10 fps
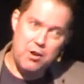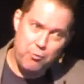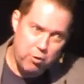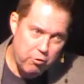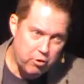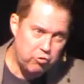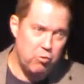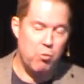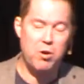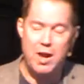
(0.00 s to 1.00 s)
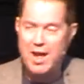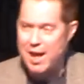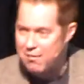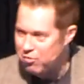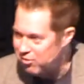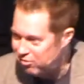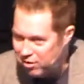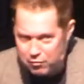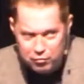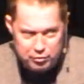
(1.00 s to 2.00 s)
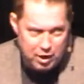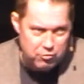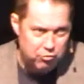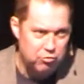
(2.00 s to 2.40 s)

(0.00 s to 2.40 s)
if we're Christian, we're going to have this sinful nature.